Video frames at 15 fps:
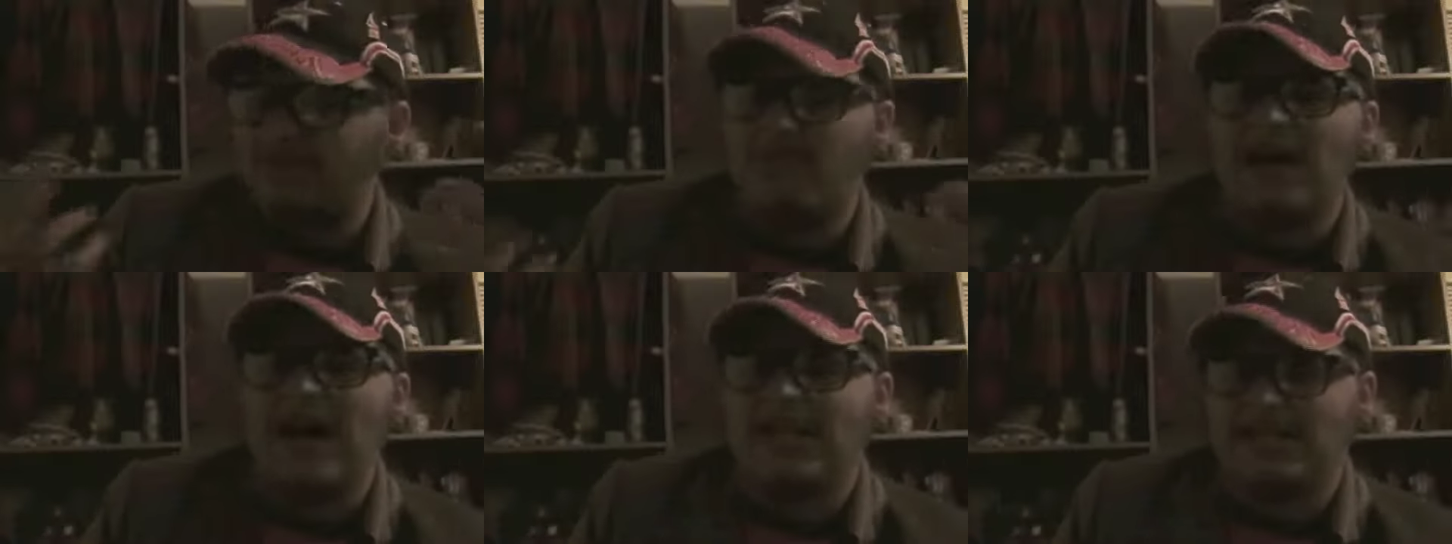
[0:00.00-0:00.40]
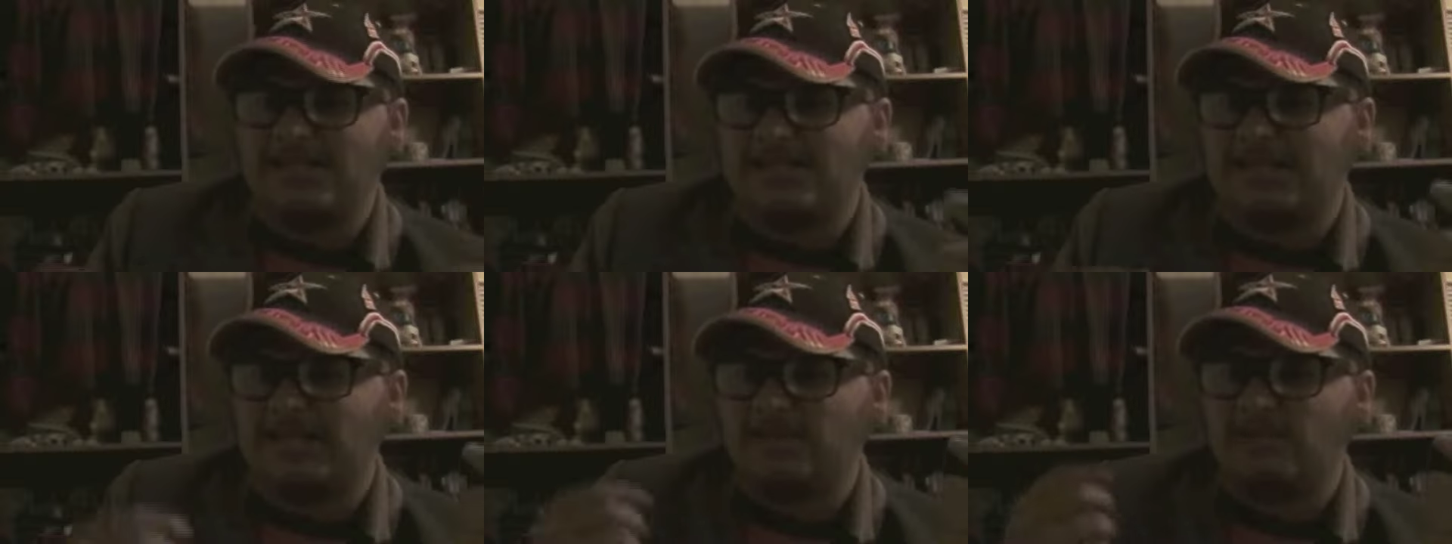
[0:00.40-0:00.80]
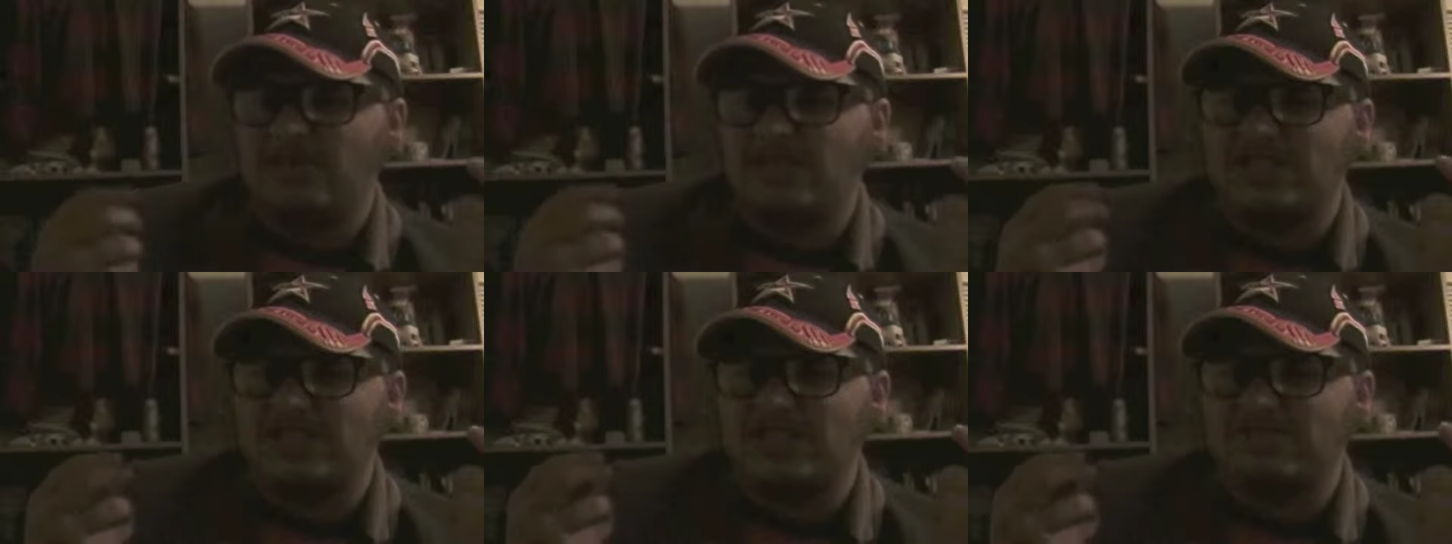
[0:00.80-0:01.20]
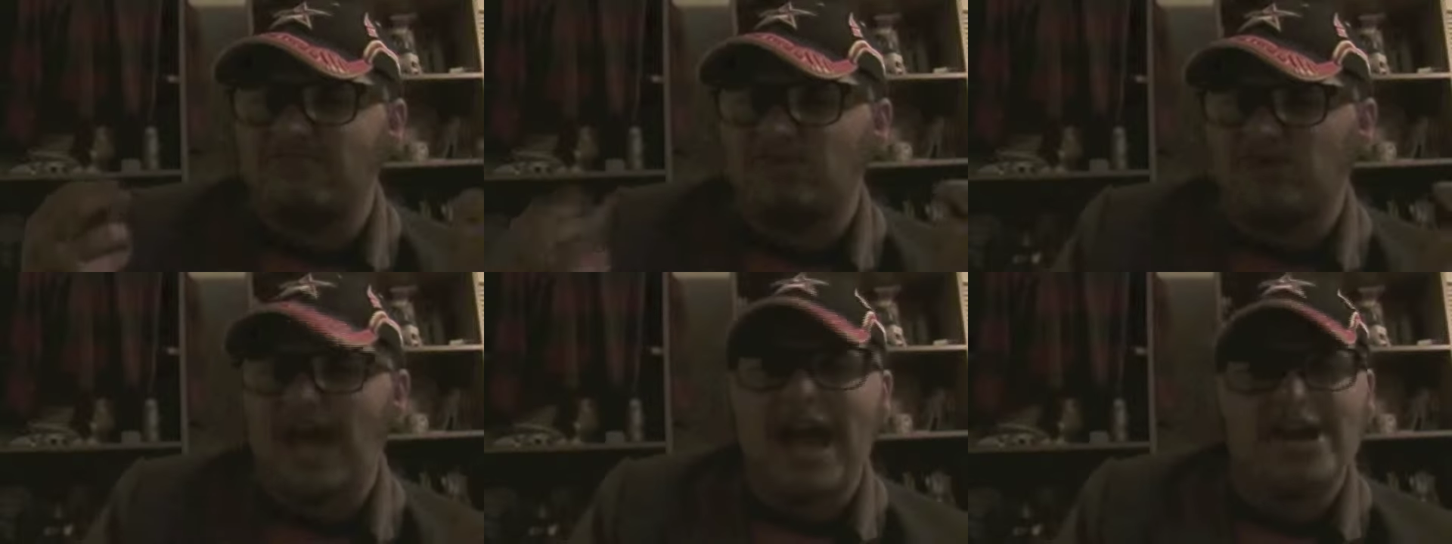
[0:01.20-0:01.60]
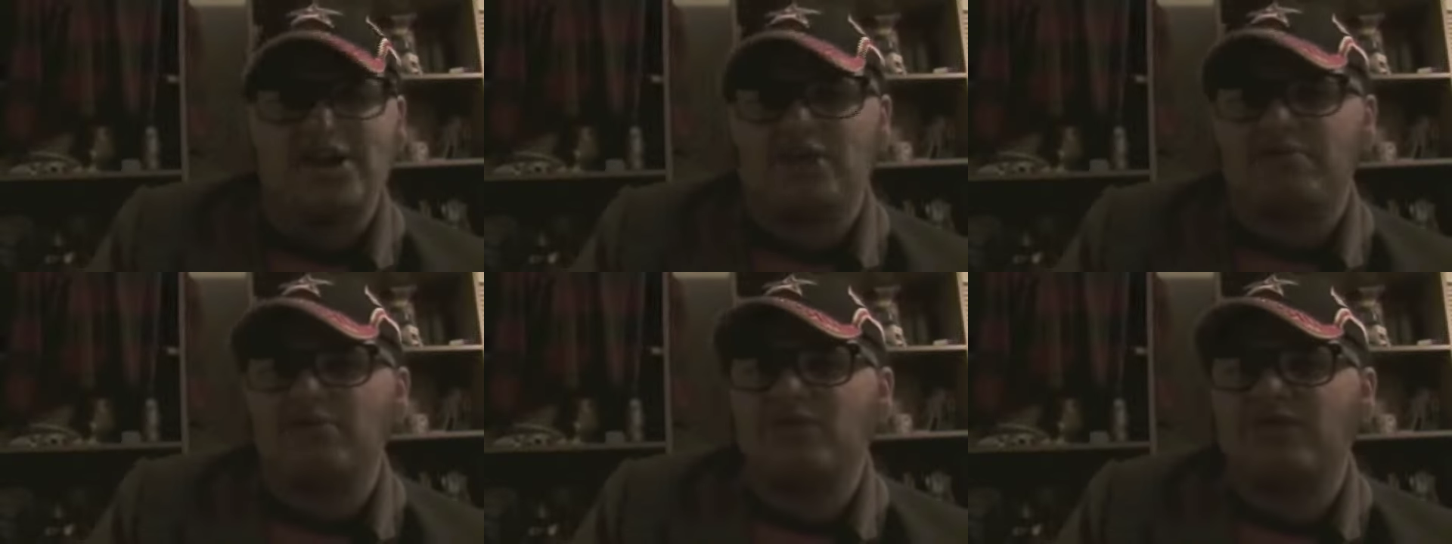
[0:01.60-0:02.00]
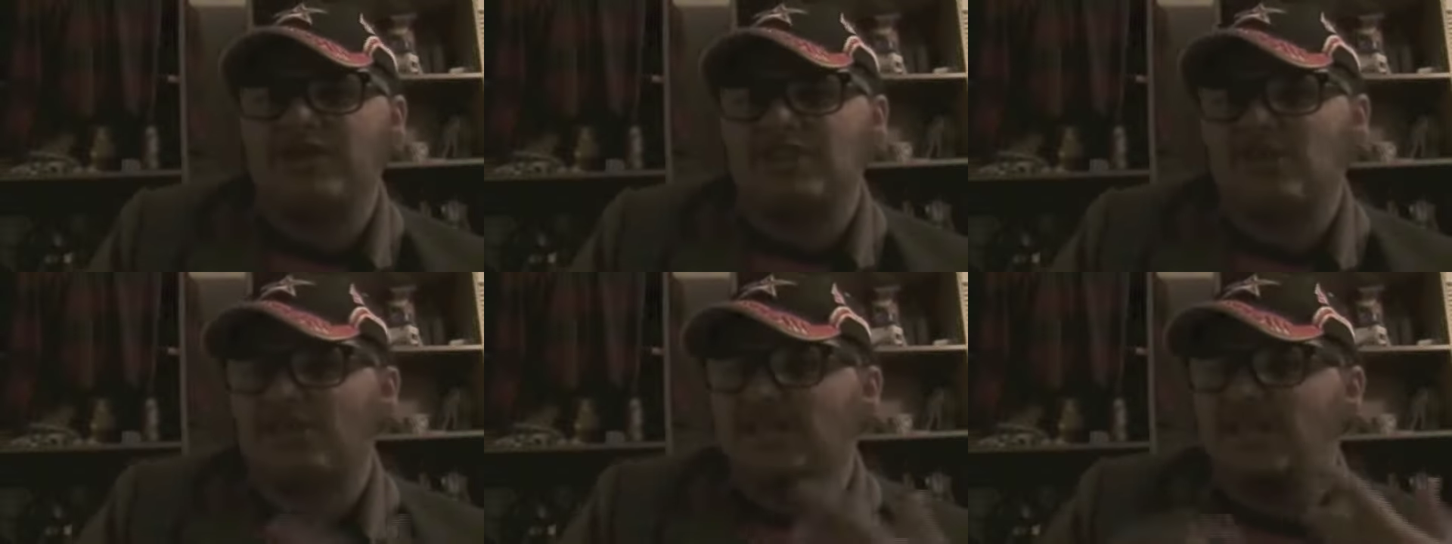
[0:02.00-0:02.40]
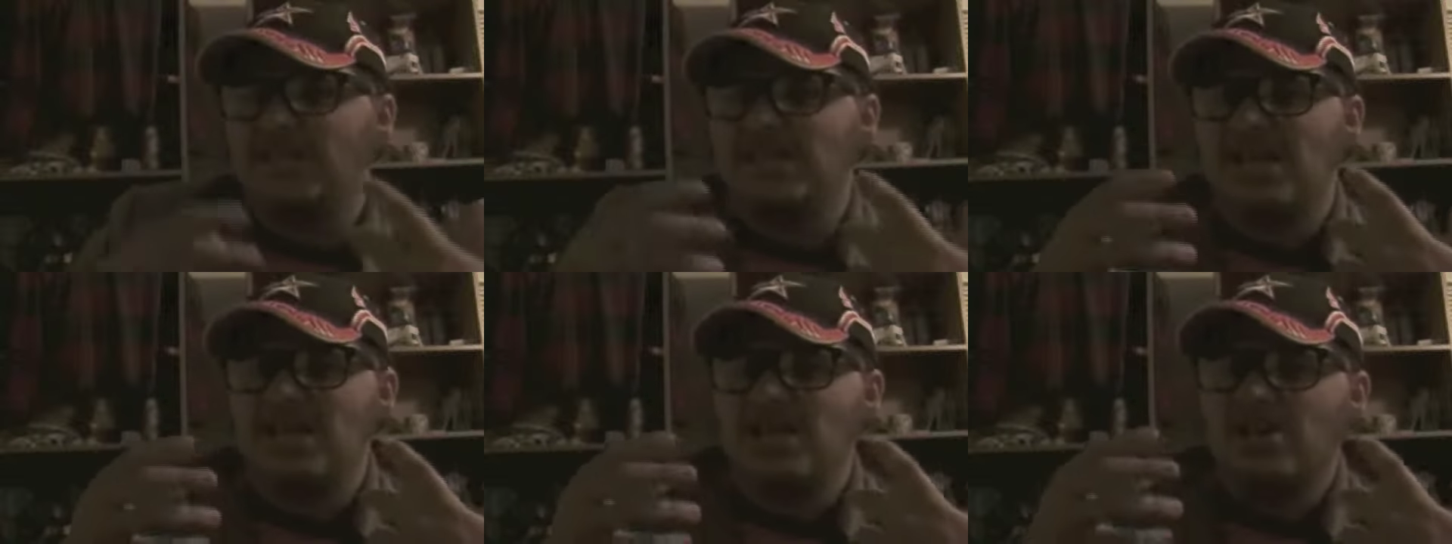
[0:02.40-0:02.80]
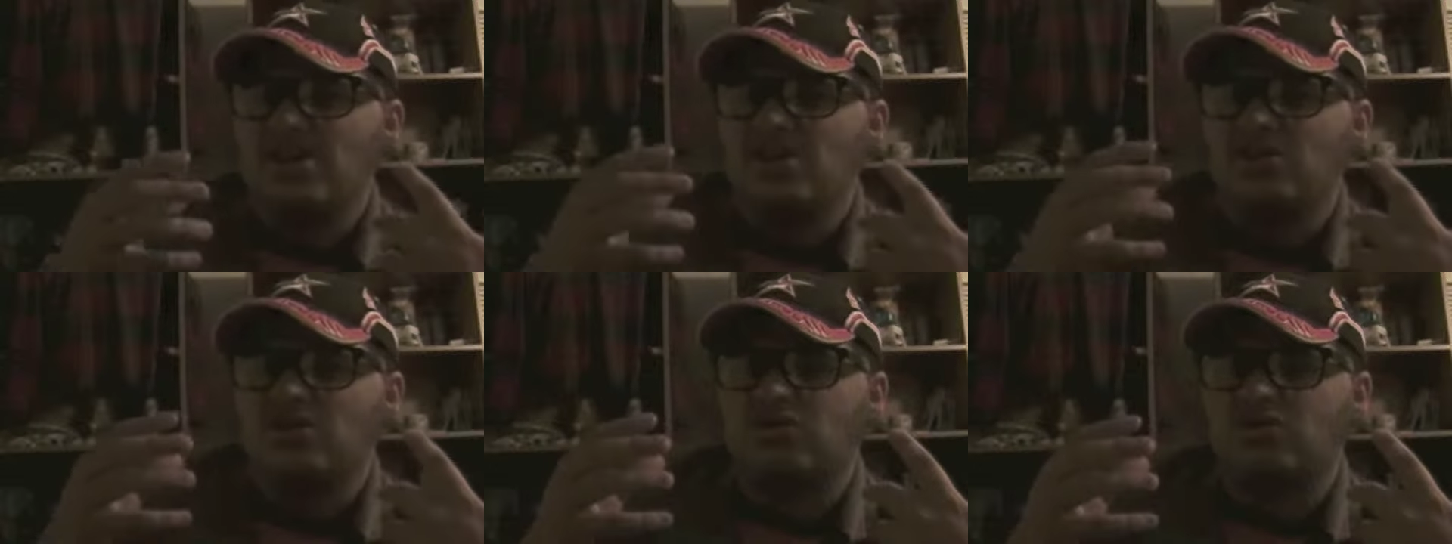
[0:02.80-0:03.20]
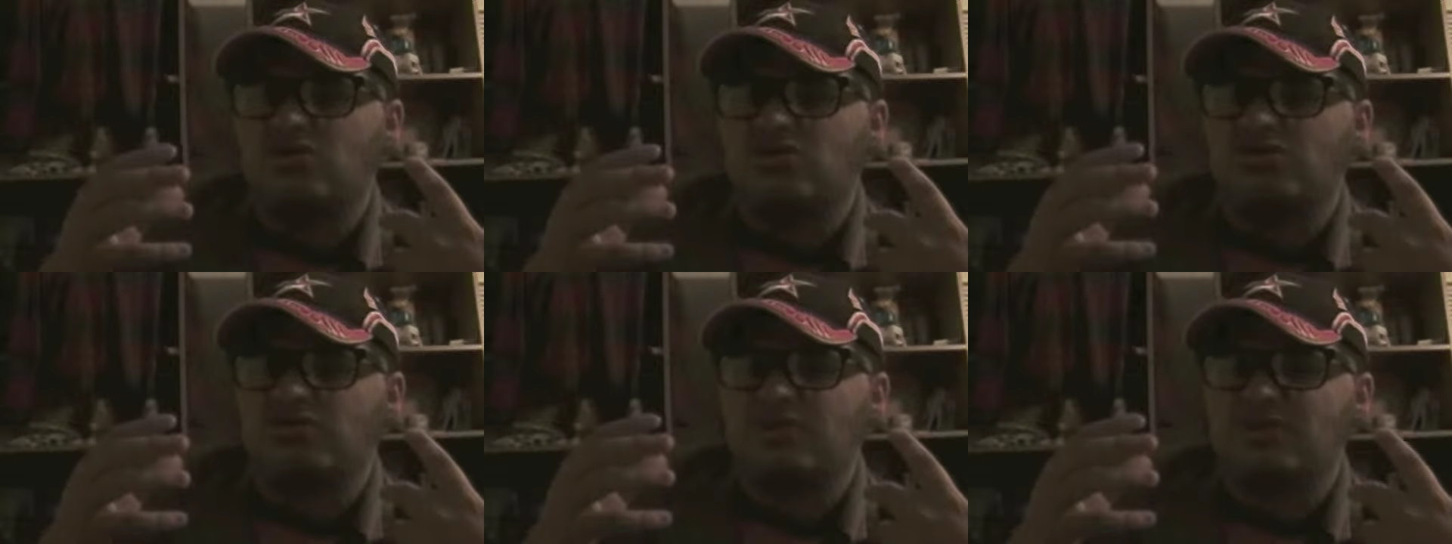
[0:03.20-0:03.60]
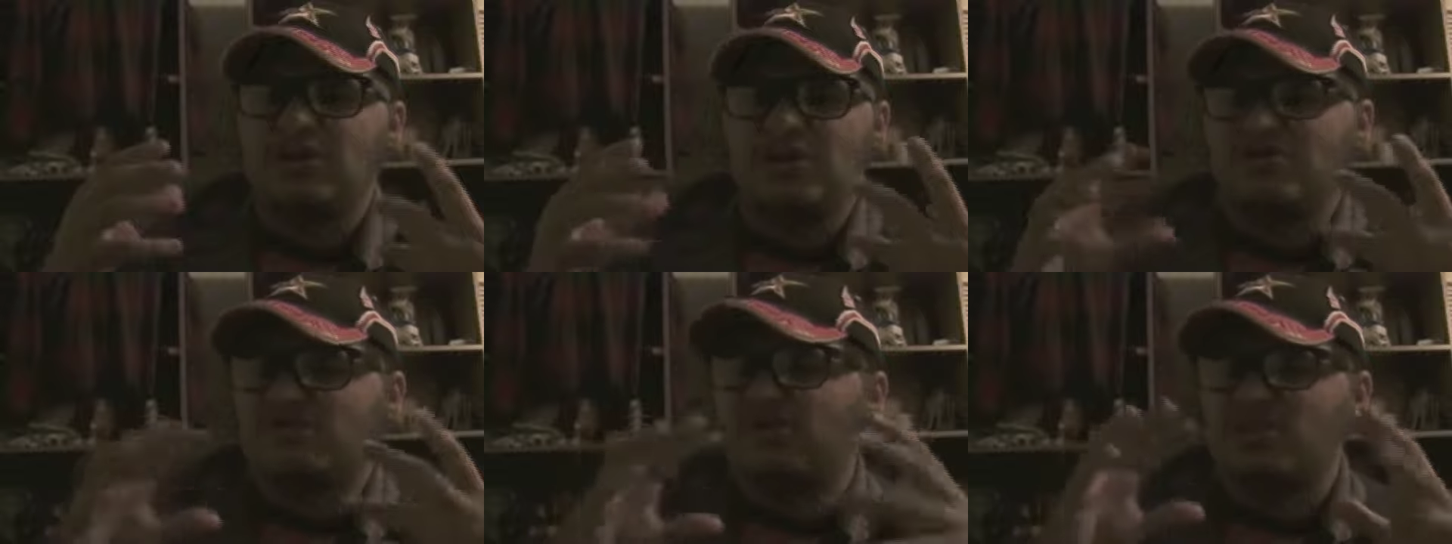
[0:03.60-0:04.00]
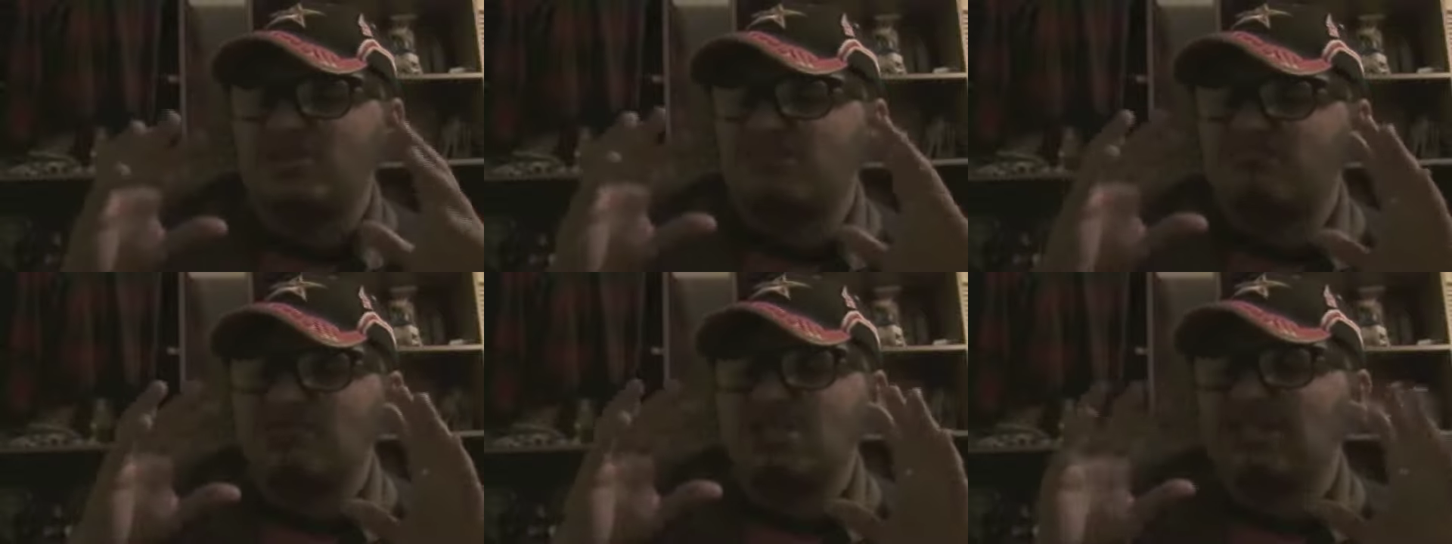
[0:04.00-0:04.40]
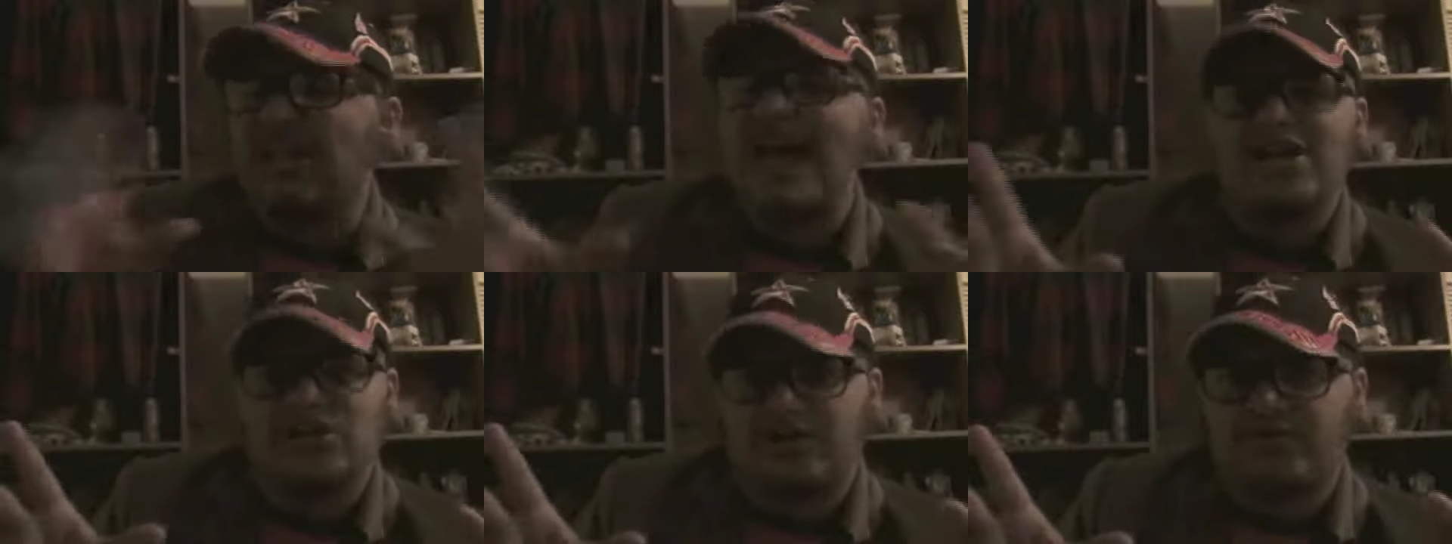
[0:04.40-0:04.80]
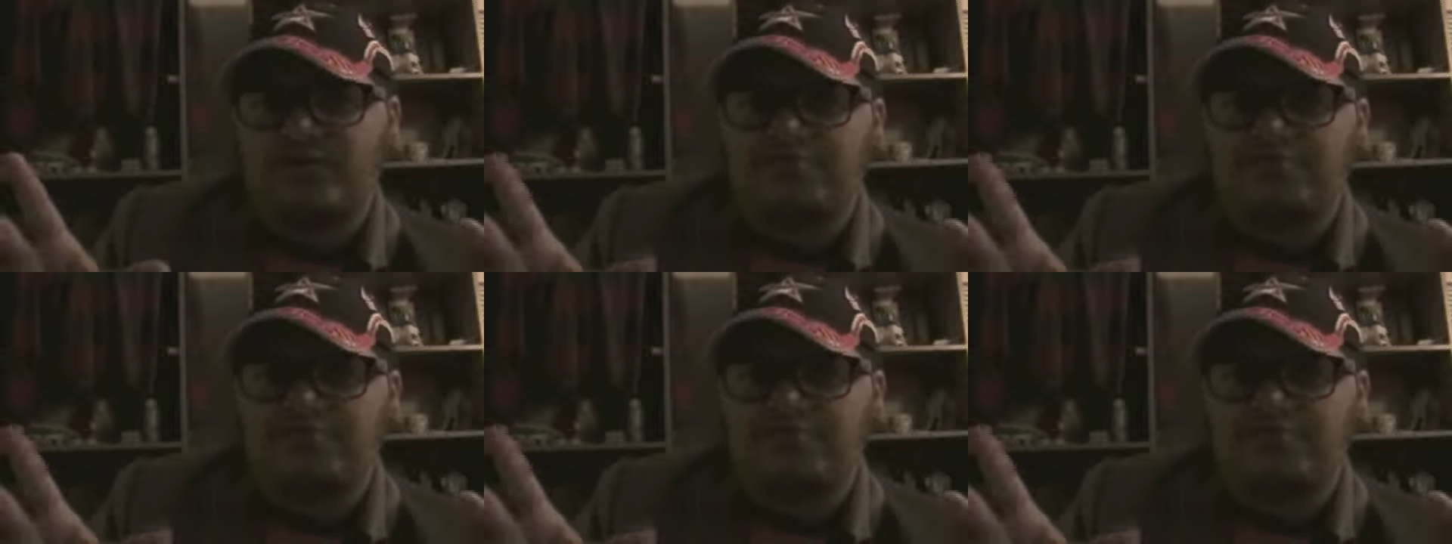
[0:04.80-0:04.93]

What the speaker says: (no speaker visible)